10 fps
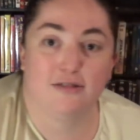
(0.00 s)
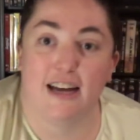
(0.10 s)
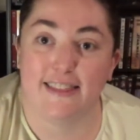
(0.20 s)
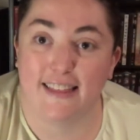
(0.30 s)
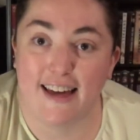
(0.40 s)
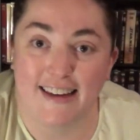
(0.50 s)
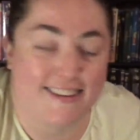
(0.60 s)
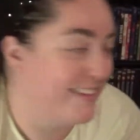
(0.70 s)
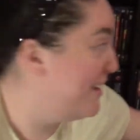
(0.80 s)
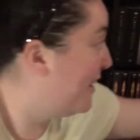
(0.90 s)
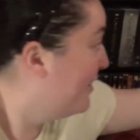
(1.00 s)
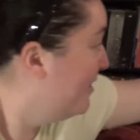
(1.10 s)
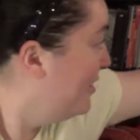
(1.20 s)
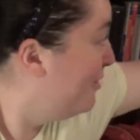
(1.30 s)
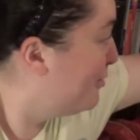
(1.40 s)
Not the last thing!
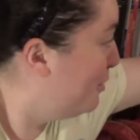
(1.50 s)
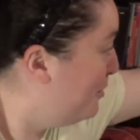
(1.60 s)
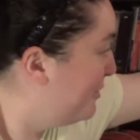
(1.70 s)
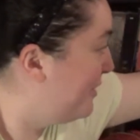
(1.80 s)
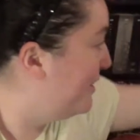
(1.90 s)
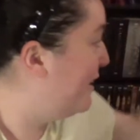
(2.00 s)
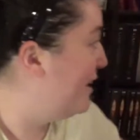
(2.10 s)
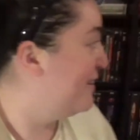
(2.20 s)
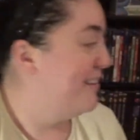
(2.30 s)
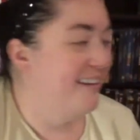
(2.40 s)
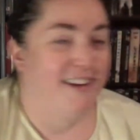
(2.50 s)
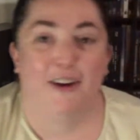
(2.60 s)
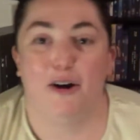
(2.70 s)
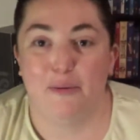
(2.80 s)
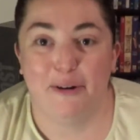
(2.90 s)
We're almost done, guys.
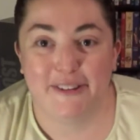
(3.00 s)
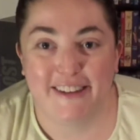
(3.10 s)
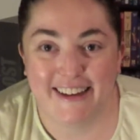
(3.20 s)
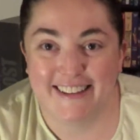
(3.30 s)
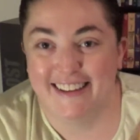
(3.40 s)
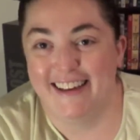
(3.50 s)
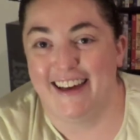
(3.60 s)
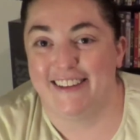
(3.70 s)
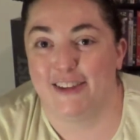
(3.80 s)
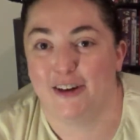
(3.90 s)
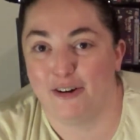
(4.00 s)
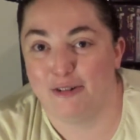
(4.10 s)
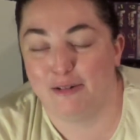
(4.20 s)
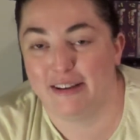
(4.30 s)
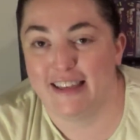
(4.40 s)
Almost done. So
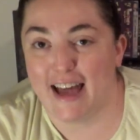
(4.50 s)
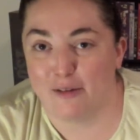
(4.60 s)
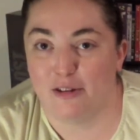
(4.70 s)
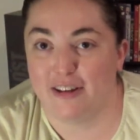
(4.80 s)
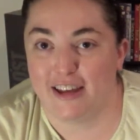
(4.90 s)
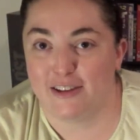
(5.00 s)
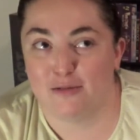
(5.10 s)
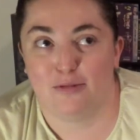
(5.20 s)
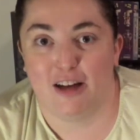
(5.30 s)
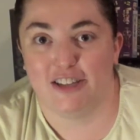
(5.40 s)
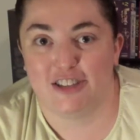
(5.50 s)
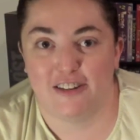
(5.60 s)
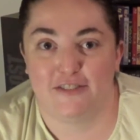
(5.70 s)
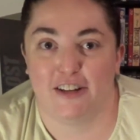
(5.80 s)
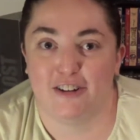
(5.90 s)
we went to Animal Kingdom Lodge to
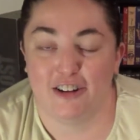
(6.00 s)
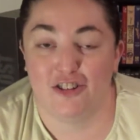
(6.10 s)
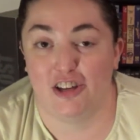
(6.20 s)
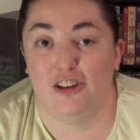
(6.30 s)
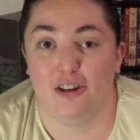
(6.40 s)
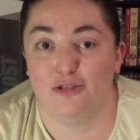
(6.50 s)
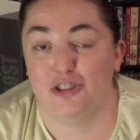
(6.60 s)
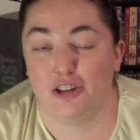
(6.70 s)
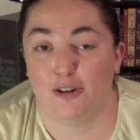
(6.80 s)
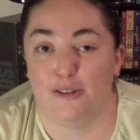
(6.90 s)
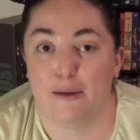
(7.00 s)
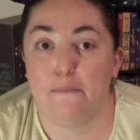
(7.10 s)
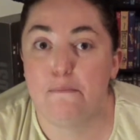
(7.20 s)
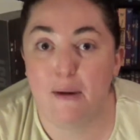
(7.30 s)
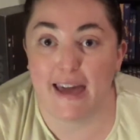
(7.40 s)
have dinner at Jiko. Jiko's
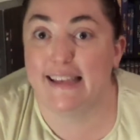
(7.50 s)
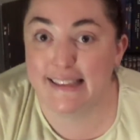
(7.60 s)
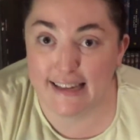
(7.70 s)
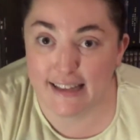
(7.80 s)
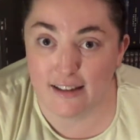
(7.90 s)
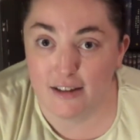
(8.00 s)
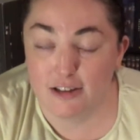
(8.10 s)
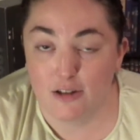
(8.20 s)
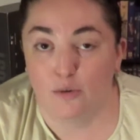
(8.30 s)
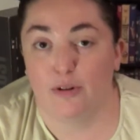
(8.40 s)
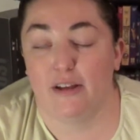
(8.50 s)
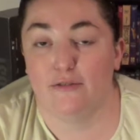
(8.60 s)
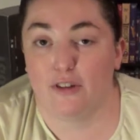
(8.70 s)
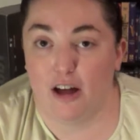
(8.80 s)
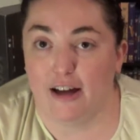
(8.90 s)
amazing. We
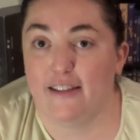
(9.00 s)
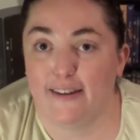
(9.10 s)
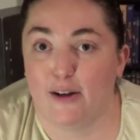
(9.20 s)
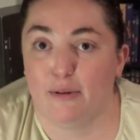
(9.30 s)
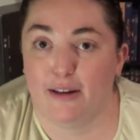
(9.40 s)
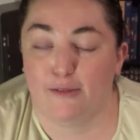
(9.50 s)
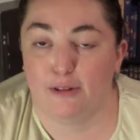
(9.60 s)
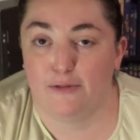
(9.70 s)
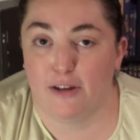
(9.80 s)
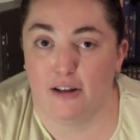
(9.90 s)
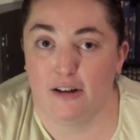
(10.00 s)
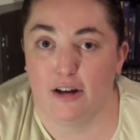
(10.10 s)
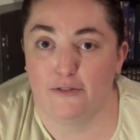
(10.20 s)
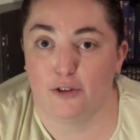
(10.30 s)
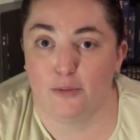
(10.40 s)
didn't vlog in there because we felt
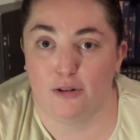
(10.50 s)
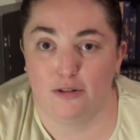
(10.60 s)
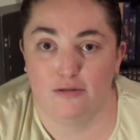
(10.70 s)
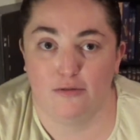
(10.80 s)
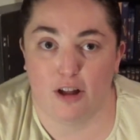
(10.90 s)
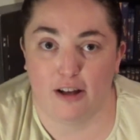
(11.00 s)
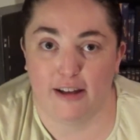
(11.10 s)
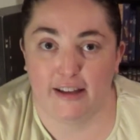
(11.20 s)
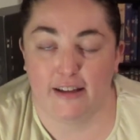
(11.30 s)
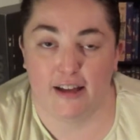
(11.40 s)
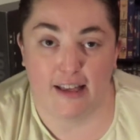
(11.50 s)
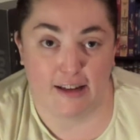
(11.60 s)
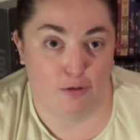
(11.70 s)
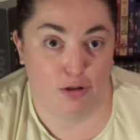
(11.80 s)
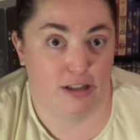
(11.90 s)
uncomfortable vlogging in
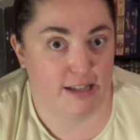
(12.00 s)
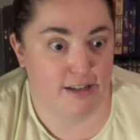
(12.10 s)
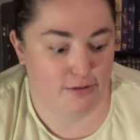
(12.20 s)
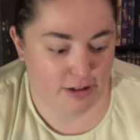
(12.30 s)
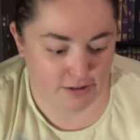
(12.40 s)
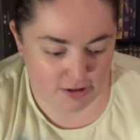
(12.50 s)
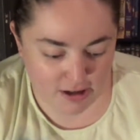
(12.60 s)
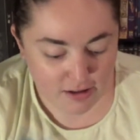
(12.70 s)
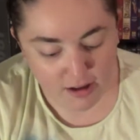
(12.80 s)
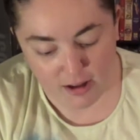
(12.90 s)
a really nice restaurant.